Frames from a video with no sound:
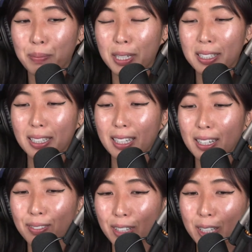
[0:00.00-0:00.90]
been
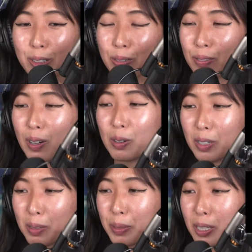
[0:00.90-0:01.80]
giving you
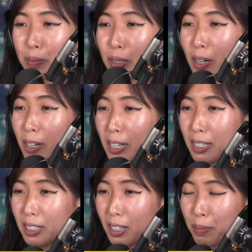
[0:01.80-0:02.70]
phony memes. All
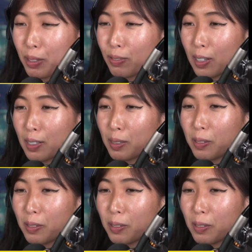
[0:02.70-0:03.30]
right. I mean, funny.